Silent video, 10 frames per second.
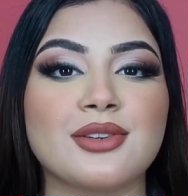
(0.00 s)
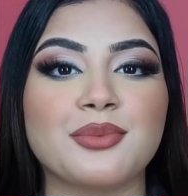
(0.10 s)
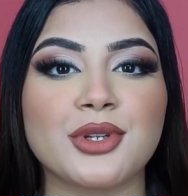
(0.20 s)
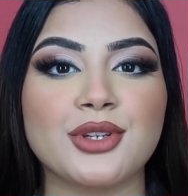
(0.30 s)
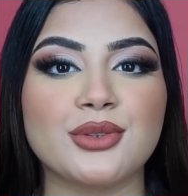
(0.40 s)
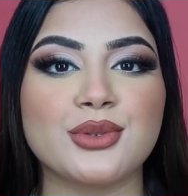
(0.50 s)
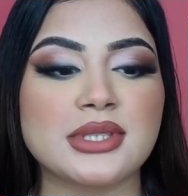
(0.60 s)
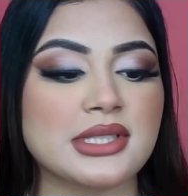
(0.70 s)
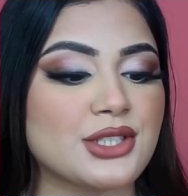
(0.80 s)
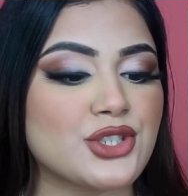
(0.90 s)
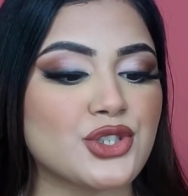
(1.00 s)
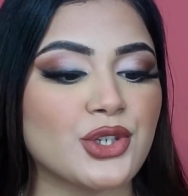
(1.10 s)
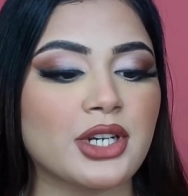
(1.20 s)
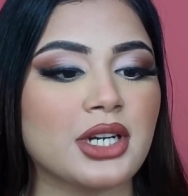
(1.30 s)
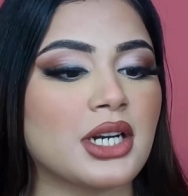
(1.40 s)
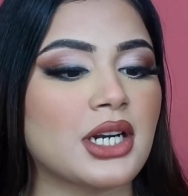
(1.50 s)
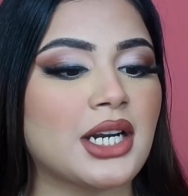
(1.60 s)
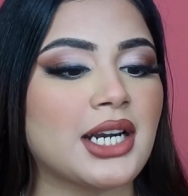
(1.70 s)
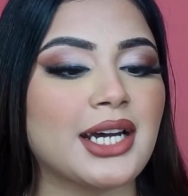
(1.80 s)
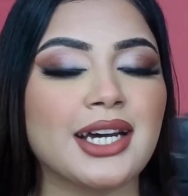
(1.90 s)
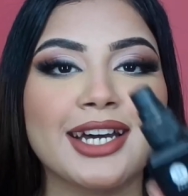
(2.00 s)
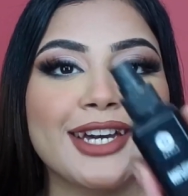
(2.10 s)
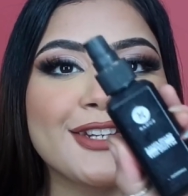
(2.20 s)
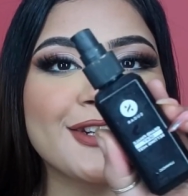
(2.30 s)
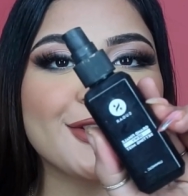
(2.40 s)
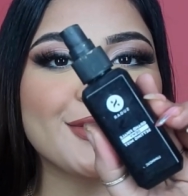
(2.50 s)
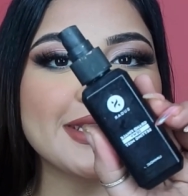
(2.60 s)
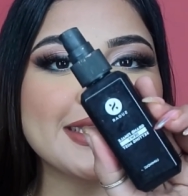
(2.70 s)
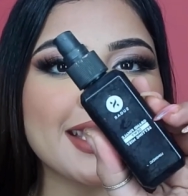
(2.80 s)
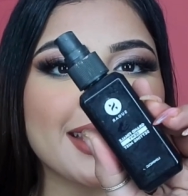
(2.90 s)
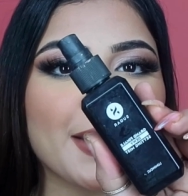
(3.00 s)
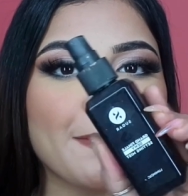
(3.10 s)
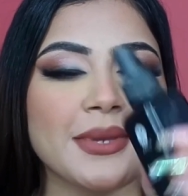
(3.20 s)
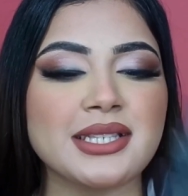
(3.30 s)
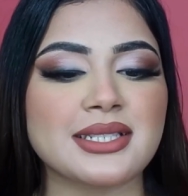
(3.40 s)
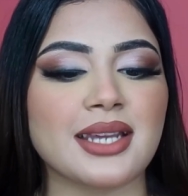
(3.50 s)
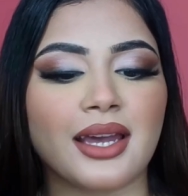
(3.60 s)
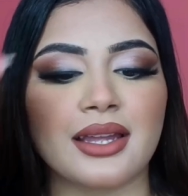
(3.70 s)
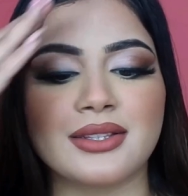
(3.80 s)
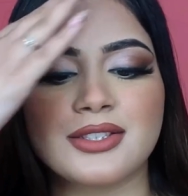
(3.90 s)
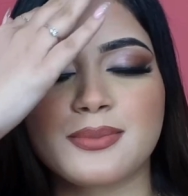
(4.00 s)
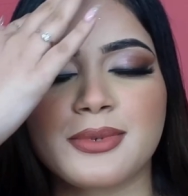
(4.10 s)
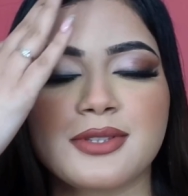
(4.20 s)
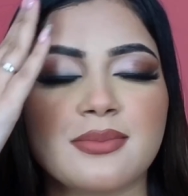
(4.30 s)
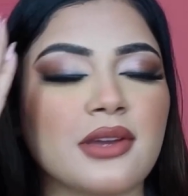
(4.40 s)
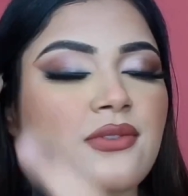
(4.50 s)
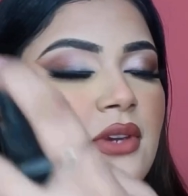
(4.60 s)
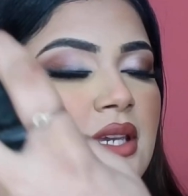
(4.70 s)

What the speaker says: to use the Sugar Dewy Setting Mist and spritz my face.